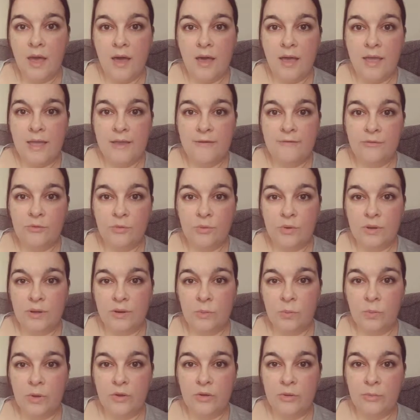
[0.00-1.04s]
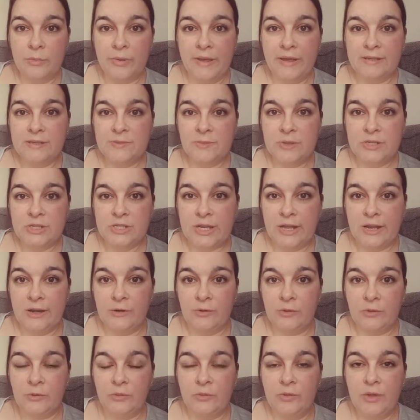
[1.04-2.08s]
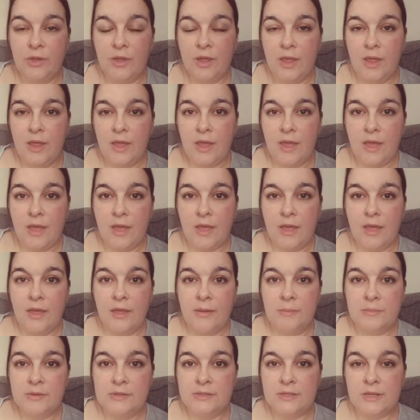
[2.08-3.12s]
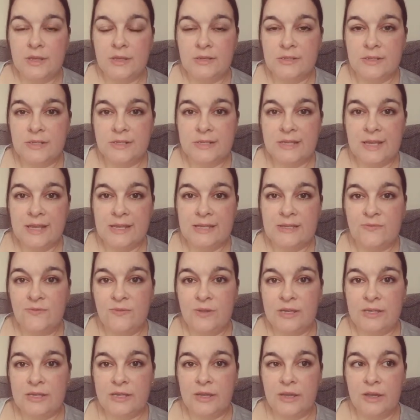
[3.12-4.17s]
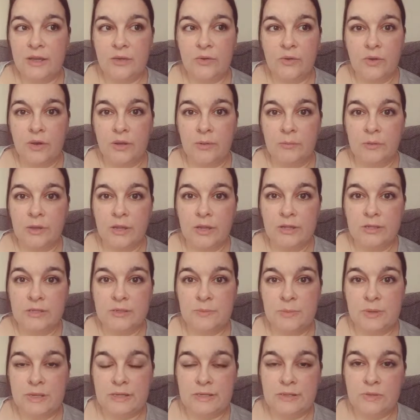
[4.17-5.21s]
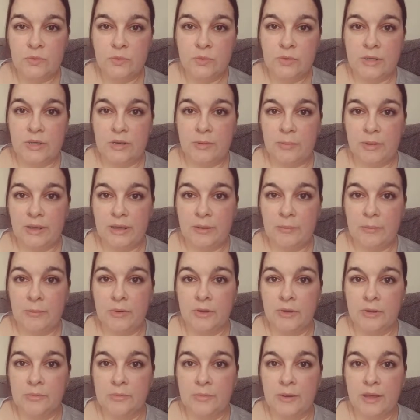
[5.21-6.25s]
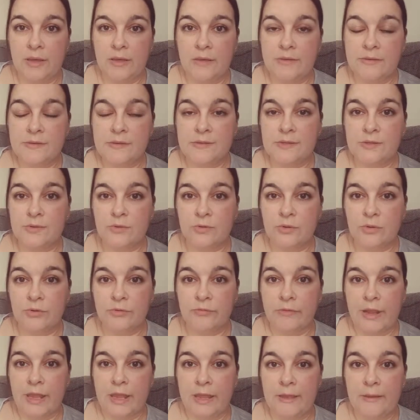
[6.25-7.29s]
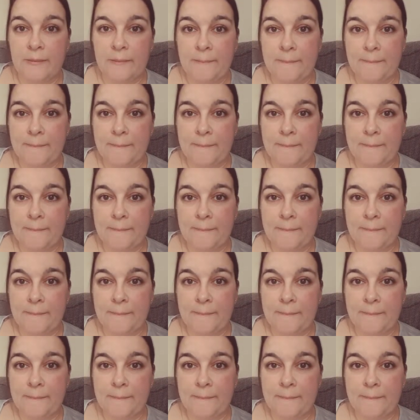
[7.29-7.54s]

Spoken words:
Hi everyone, welcome back to my channel. So today's video I'm going to be talking about my birth story.